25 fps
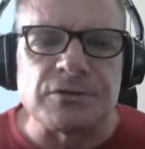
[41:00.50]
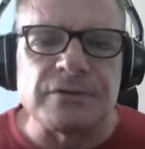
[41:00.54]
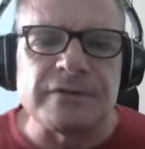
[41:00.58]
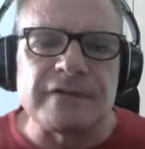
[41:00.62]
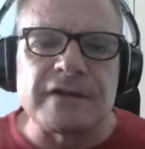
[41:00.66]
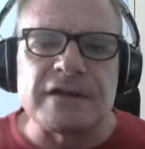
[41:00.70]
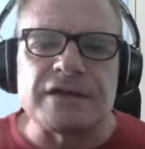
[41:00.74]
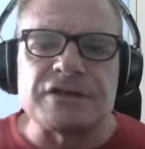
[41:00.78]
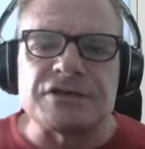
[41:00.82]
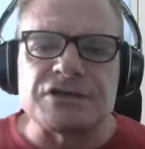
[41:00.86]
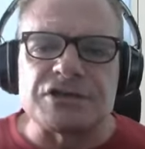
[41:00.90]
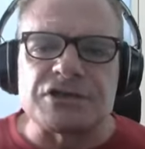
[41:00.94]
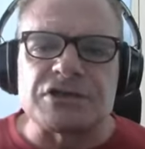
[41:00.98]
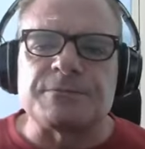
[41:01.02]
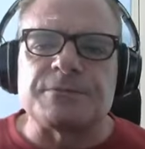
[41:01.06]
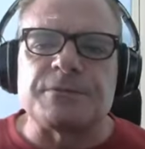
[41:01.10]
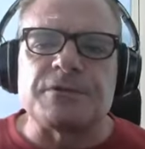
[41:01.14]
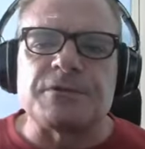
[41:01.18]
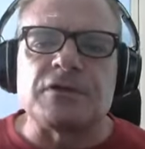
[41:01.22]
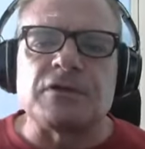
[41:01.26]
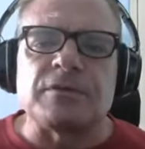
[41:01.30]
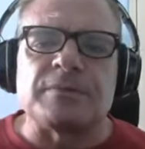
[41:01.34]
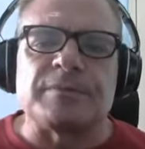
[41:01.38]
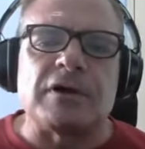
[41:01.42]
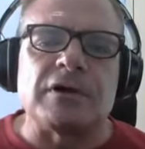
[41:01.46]
relationship with
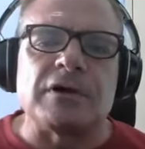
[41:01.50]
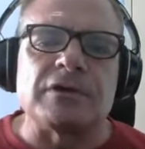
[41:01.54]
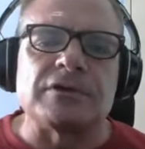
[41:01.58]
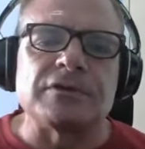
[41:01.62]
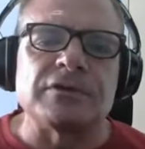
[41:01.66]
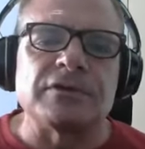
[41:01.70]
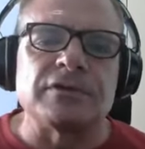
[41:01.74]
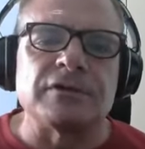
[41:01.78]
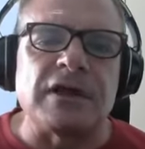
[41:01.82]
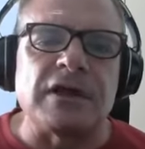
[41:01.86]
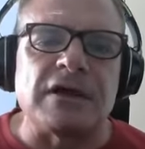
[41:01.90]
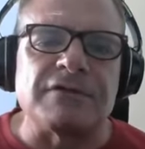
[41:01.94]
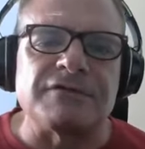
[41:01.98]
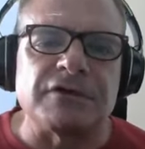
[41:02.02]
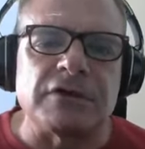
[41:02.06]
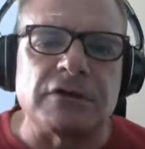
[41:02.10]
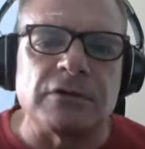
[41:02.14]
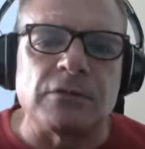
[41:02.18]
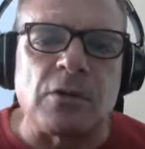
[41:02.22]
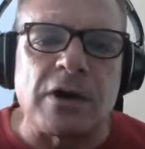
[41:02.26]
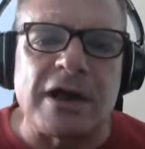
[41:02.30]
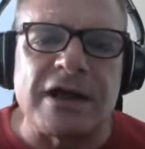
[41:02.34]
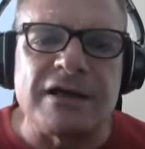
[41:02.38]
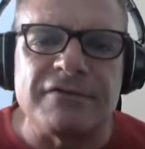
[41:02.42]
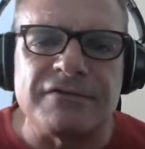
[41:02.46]
your partner, lover,
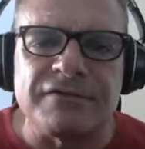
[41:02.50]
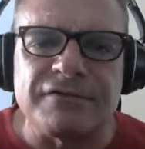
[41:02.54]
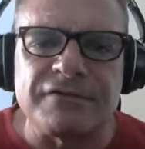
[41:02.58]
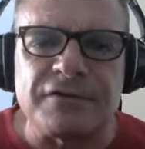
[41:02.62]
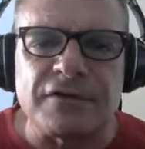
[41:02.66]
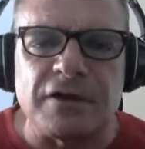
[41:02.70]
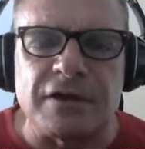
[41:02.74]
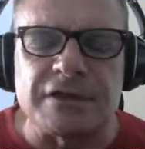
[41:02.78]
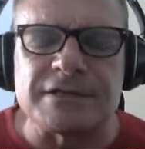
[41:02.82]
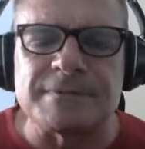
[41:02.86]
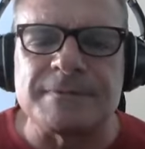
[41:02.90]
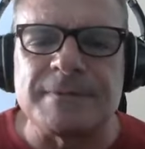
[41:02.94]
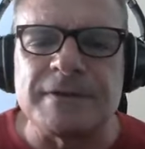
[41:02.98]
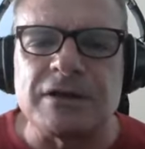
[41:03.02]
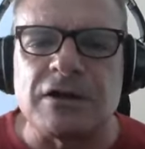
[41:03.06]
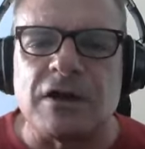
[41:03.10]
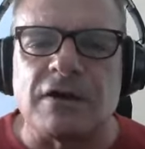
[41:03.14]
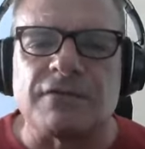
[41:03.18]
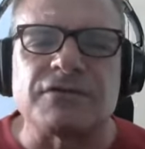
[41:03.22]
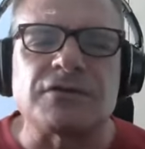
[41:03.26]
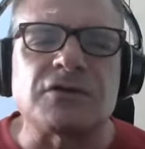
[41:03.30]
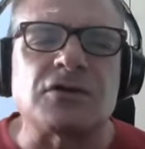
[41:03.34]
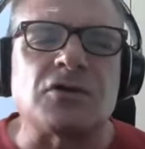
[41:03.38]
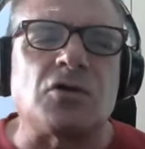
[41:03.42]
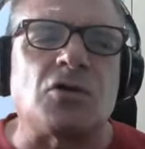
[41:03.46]
wife, husband?
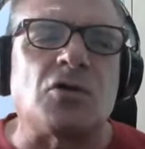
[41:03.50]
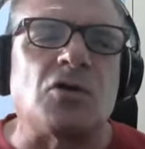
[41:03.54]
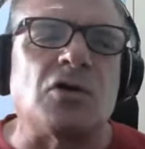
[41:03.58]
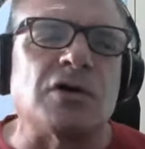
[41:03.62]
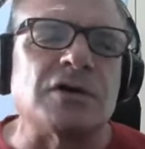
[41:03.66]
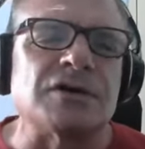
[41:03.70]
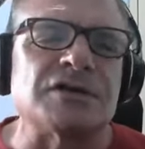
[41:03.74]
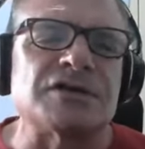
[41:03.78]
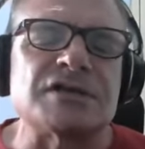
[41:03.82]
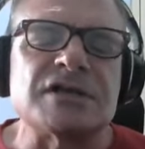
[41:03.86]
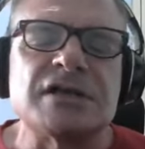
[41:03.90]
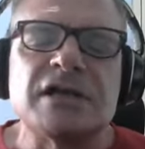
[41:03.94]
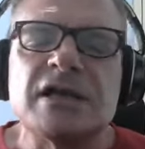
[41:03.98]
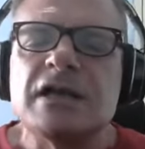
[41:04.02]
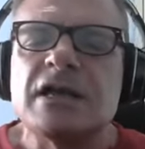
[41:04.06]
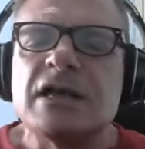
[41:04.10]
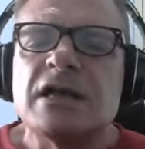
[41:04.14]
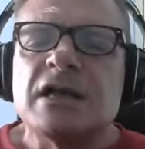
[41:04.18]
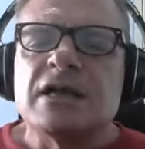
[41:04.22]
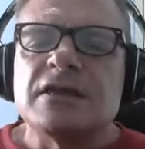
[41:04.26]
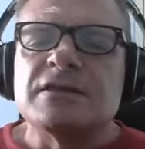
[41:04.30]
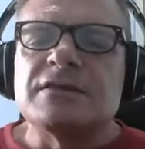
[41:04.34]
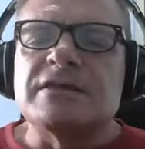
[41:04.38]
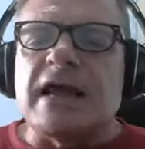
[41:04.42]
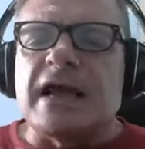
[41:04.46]
Of course.
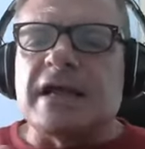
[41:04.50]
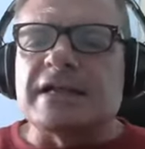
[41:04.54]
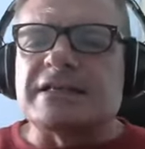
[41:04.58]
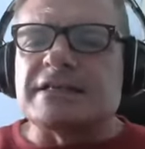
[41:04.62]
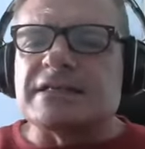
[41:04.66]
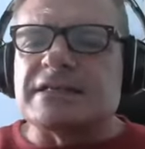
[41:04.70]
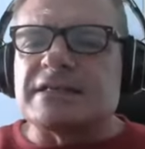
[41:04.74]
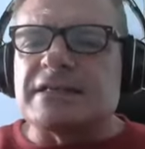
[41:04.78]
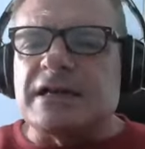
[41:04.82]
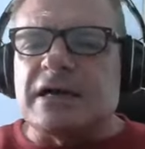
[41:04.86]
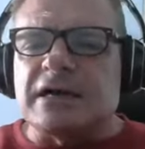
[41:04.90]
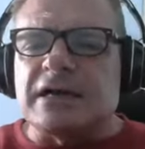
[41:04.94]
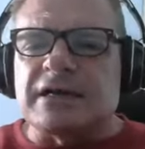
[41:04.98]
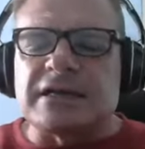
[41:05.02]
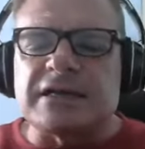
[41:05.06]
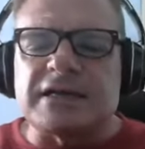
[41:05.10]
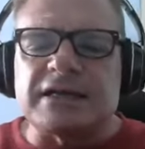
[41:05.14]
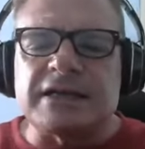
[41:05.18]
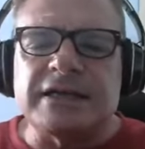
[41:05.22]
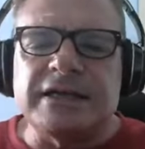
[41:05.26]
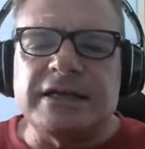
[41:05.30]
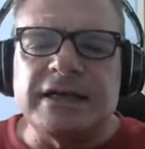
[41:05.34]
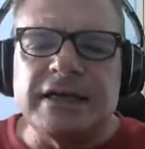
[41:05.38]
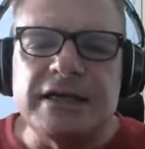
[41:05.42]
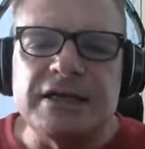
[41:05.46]
That's a
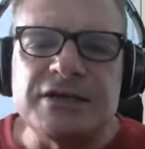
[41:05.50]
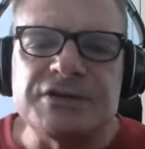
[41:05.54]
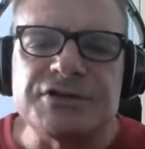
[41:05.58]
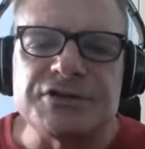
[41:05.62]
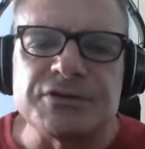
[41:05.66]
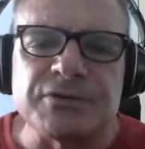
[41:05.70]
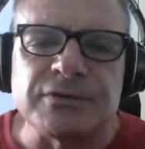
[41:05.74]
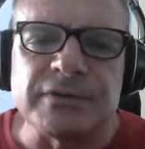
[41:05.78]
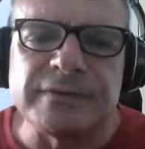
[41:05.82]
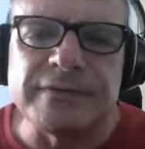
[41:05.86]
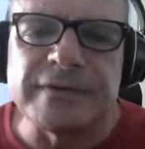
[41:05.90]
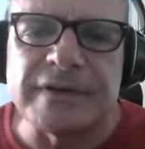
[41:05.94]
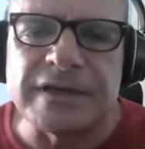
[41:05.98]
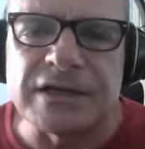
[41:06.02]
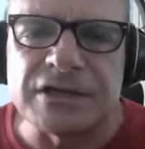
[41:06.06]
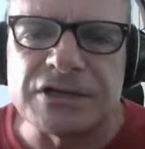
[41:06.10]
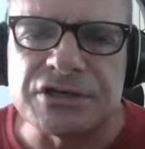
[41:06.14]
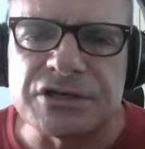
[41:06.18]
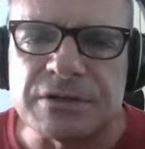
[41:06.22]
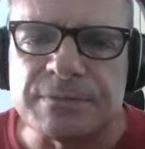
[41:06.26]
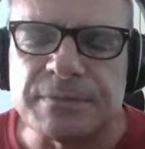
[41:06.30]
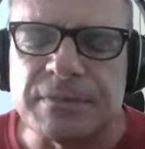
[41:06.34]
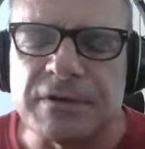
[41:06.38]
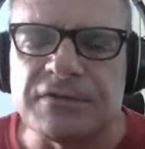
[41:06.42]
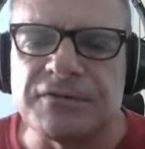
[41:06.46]
key to a
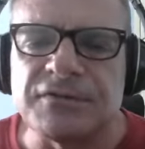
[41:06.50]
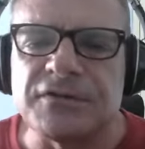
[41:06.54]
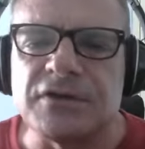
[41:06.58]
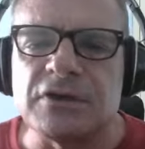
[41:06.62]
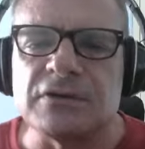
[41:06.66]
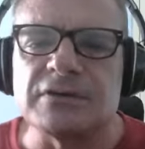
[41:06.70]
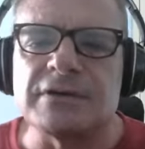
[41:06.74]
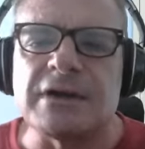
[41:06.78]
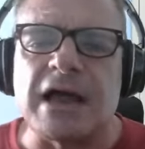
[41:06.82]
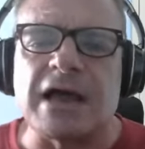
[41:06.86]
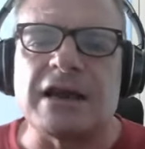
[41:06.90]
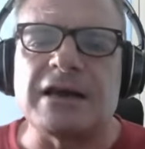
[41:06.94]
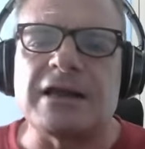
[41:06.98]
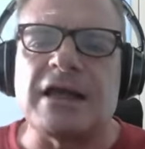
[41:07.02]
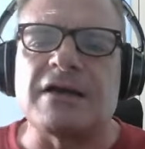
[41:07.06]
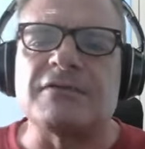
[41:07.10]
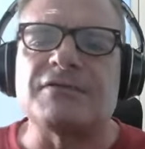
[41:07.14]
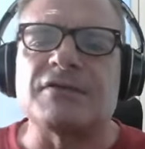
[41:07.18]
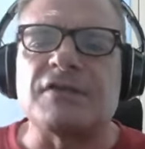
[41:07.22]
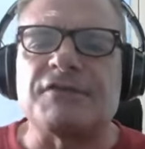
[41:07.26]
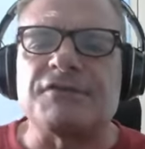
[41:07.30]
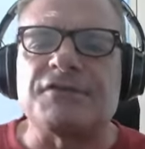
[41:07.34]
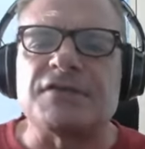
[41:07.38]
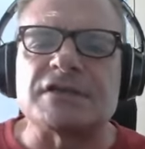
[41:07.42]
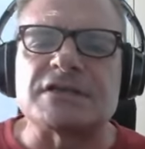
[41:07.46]
relationship. If you're not
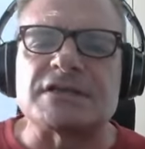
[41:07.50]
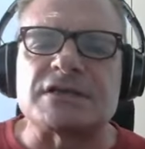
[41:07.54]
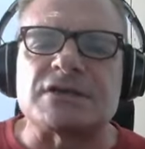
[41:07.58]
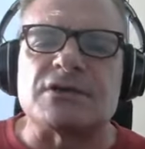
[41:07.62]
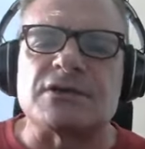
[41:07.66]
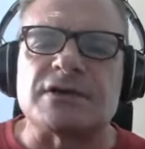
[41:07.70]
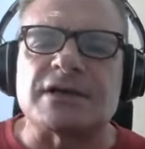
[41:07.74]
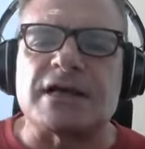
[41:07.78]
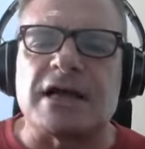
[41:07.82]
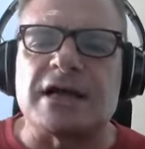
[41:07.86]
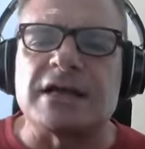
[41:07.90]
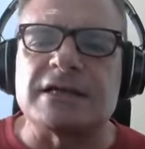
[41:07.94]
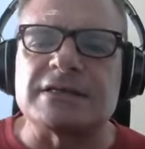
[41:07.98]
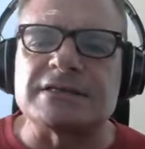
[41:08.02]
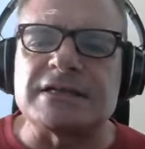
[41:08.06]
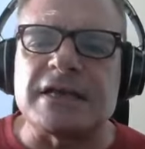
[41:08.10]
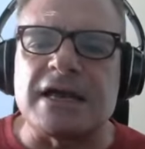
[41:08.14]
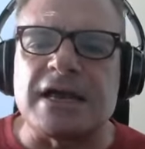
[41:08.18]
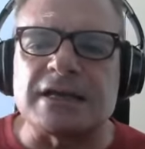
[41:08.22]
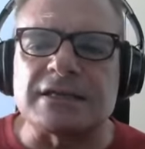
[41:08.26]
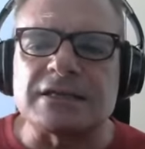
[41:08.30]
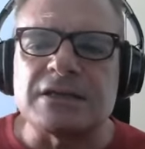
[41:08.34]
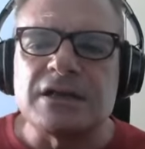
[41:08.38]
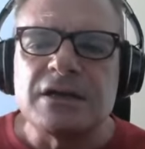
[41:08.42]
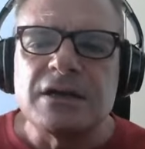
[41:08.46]
having physical
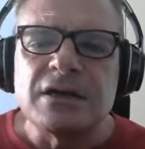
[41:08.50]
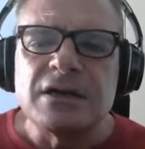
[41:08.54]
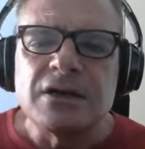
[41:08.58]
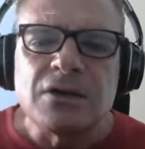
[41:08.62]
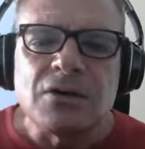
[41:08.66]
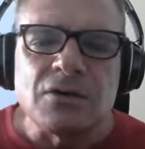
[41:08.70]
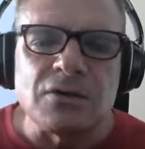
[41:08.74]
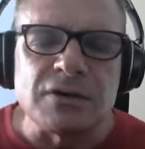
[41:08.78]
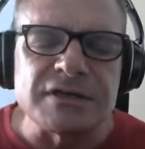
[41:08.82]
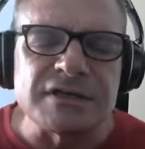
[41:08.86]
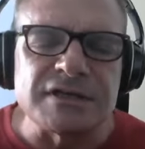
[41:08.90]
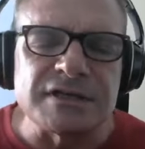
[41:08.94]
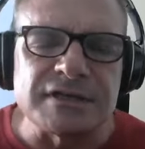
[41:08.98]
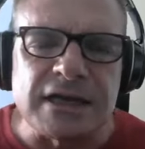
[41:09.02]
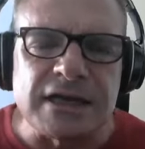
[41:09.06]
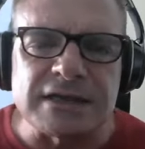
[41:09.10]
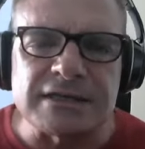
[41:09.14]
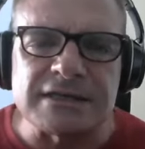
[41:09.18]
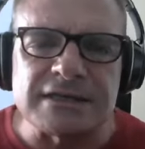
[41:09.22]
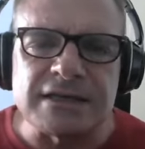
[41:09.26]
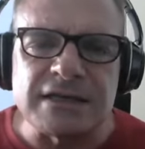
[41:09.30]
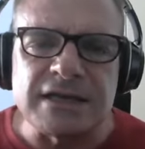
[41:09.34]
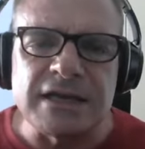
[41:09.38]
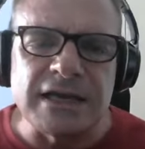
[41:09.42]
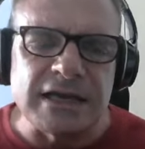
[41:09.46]
contact or
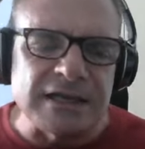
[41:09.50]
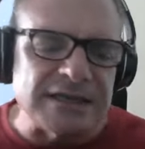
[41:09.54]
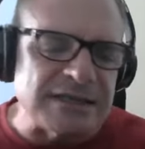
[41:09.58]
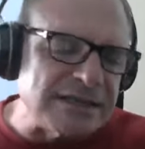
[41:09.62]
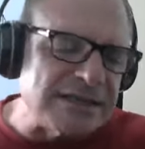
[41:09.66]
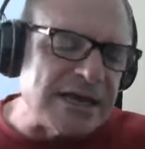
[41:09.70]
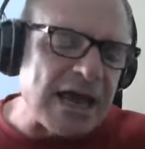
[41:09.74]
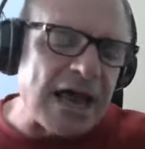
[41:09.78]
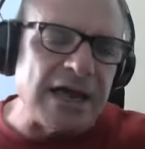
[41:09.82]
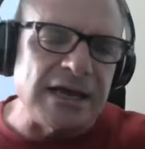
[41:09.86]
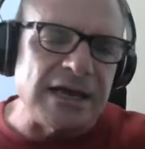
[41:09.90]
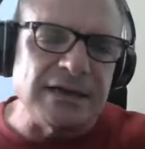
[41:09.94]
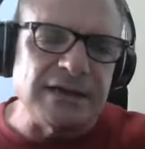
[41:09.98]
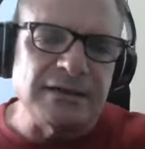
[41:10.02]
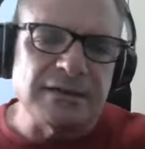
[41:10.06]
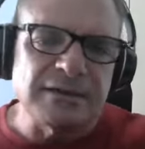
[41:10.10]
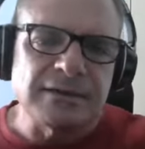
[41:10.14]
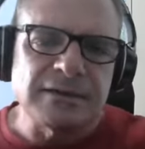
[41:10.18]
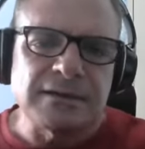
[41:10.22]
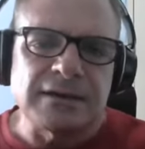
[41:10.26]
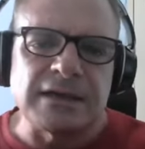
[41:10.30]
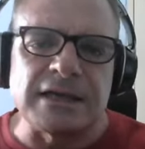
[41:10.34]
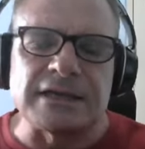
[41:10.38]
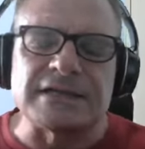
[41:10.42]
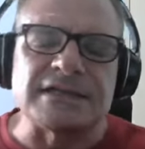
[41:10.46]
sex, it's dead.
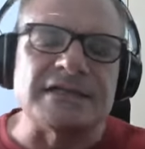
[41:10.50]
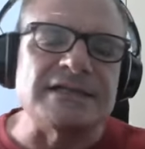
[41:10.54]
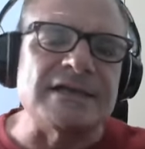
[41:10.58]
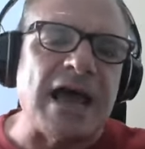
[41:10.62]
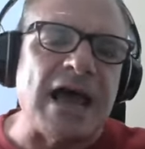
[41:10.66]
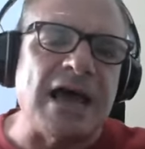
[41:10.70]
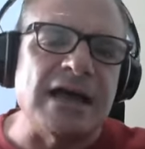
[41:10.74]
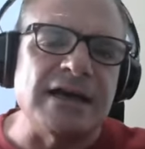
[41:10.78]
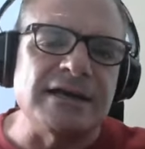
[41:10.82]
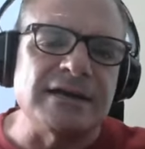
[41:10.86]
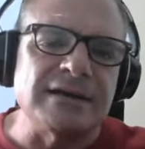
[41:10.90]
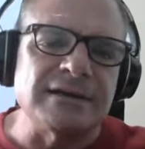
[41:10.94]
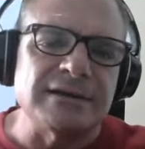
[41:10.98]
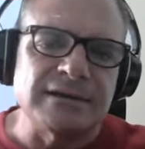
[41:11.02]
It's dead.